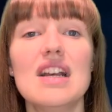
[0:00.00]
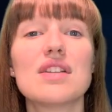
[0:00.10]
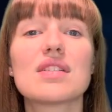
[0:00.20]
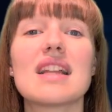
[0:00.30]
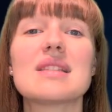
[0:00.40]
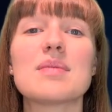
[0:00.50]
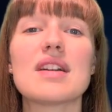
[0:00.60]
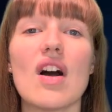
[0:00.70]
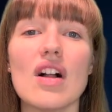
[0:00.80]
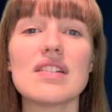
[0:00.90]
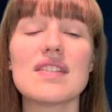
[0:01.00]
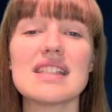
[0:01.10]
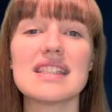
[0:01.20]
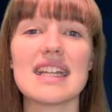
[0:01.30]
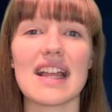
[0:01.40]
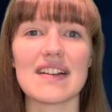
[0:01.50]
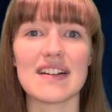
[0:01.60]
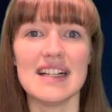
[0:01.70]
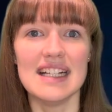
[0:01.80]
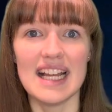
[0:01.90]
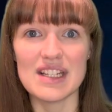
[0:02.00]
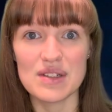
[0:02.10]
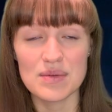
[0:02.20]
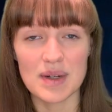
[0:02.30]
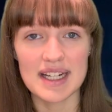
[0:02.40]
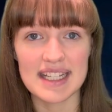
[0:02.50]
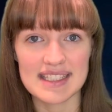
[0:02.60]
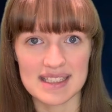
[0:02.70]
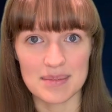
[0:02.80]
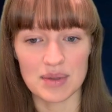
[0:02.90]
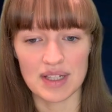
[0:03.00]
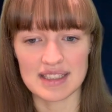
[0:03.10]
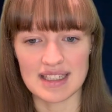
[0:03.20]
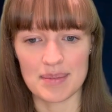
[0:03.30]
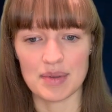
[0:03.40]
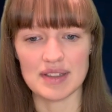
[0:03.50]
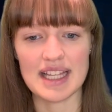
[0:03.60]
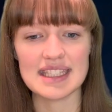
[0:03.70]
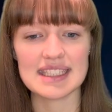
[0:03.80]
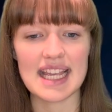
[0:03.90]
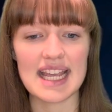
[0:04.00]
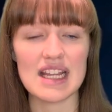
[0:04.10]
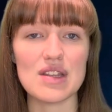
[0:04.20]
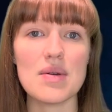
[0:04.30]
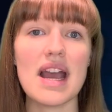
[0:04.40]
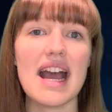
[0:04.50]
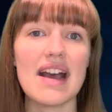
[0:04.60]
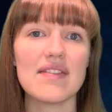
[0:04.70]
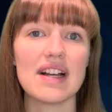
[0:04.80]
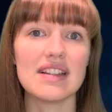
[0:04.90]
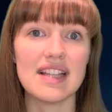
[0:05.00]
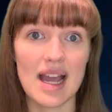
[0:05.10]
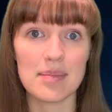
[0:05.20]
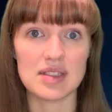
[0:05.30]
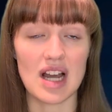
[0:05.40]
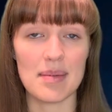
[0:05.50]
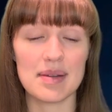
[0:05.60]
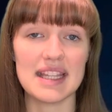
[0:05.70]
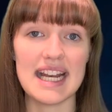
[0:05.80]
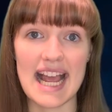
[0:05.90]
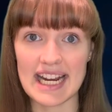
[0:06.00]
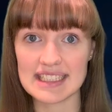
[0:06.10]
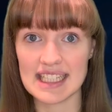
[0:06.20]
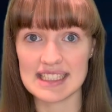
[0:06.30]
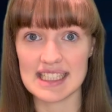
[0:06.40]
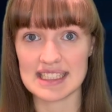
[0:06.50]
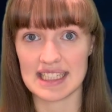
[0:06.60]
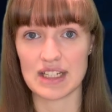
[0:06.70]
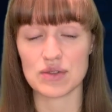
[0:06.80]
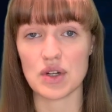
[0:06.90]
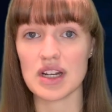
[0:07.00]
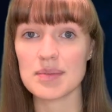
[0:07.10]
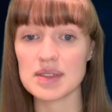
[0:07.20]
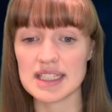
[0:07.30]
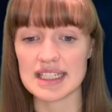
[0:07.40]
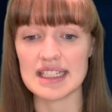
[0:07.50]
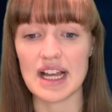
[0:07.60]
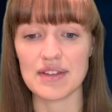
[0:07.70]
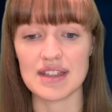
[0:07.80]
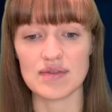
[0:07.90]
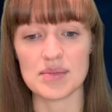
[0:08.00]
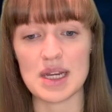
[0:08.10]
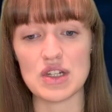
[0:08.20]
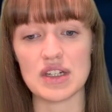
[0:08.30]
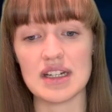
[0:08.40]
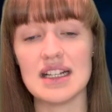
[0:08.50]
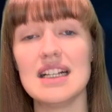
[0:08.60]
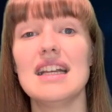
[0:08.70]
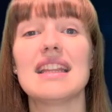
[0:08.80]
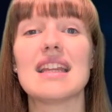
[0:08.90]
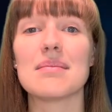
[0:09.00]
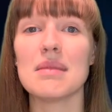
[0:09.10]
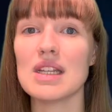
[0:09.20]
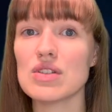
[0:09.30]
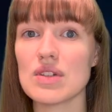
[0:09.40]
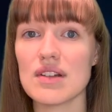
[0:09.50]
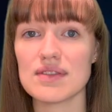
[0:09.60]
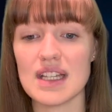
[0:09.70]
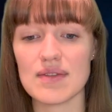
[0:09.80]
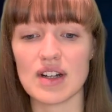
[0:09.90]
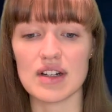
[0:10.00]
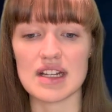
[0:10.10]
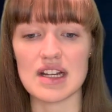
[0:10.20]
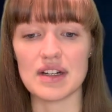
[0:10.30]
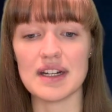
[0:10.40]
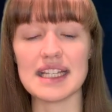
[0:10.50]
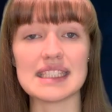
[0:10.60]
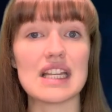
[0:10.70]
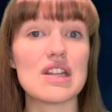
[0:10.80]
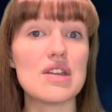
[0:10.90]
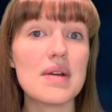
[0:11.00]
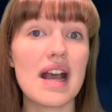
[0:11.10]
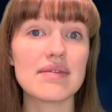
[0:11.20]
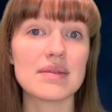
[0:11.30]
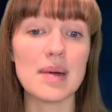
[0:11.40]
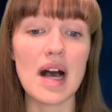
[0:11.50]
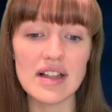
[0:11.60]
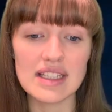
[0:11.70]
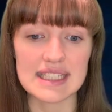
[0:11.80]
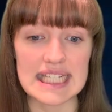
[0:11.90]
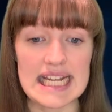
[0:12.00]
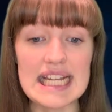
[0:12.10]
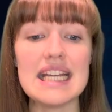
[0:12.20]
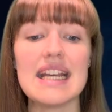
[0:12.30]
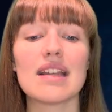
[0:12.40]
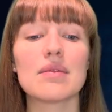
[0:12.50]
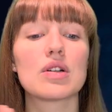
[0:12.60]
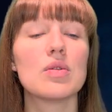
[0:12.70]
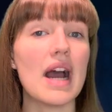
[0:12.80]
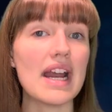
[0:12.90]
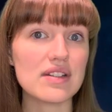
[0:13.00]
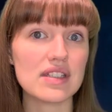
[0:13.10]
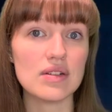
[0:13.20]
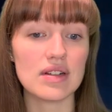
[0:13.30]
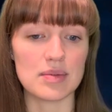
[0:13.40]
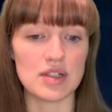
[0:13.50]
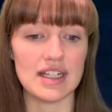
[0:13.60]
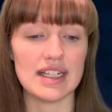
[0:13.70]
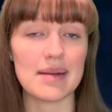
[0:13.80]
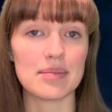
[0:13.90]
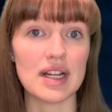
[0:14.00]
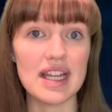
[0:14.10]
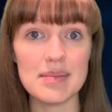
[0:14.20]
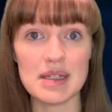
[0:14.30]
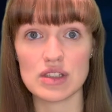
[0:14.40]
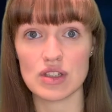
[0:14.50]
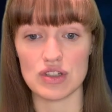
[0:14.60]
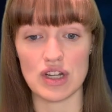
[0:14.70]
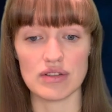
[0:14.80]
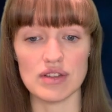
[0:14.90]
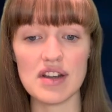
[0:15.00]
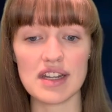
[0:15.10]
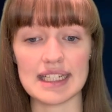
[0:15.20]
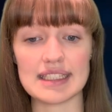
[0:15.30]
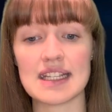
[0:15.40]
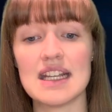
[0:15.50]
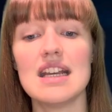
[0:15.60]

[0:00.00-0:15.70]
So let's bring all of this together into one simple example. Let's say you have a laptop that accesses electronic protected health information. The administrative safeguard here is that you have a policy that requires encryption and prohibits shared logins.